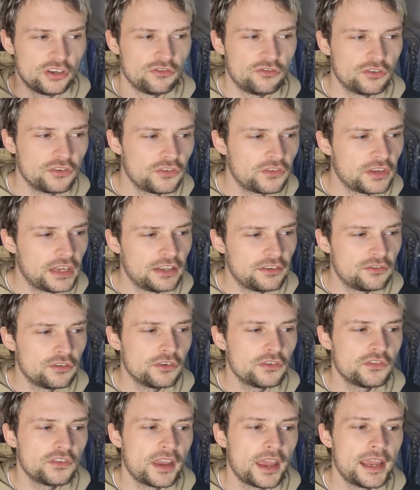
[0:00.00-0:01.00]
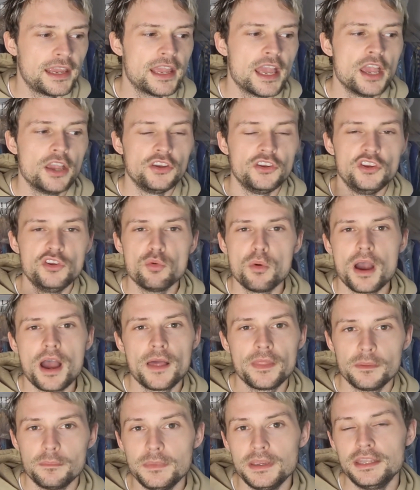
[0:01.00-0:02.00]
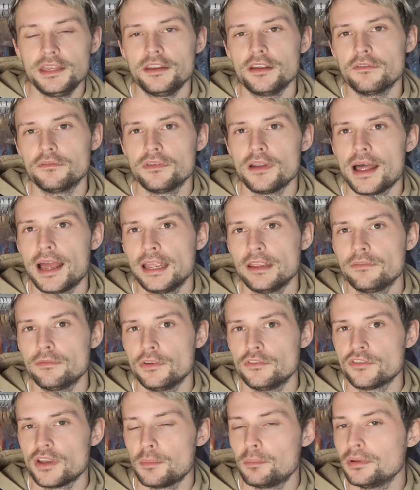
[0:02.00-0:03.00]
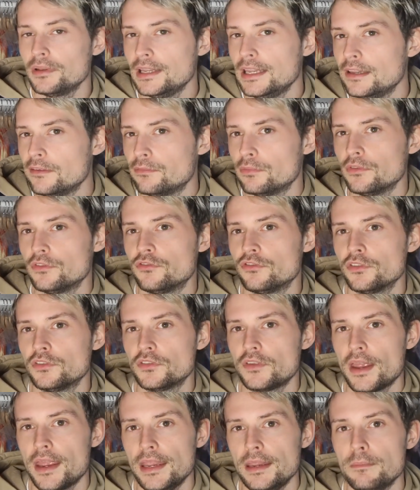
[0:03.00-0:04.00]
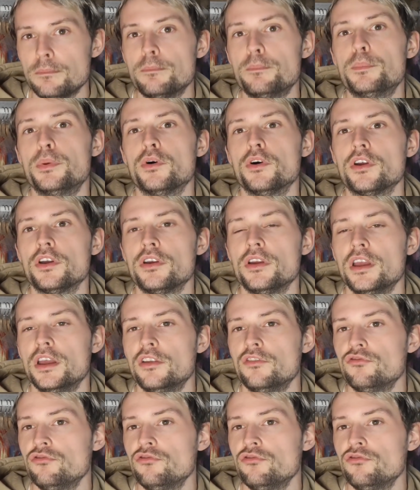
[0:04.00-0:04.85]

it does say "You are the meaning of life," which I believe was just a book